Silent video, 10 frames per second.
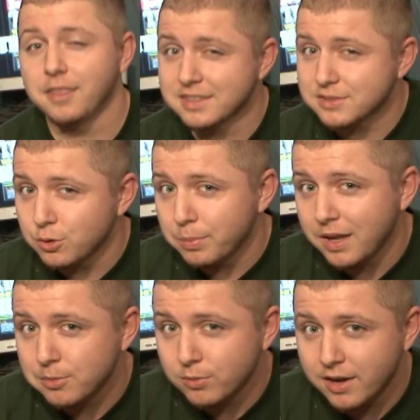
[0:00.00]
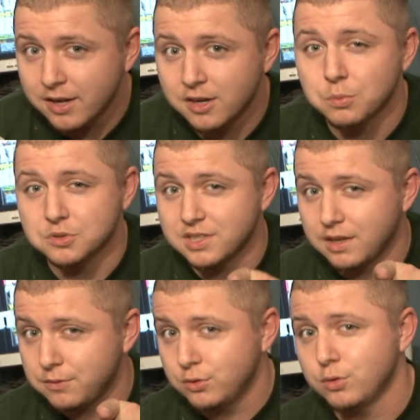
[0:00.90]
This little baby right here will
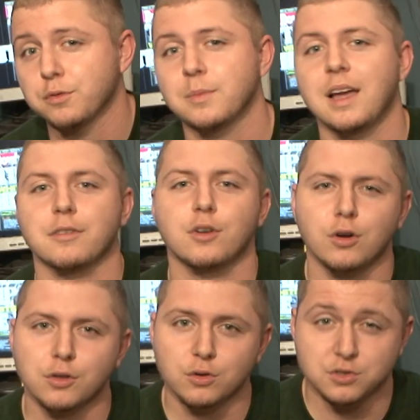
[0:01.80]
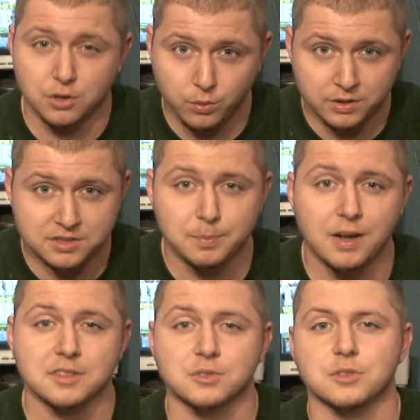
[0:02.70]
save you from having all those annoying
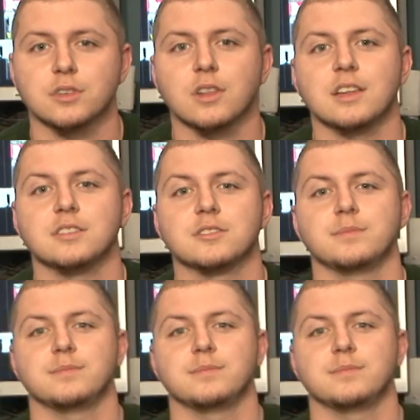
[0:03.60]
spots on your lens.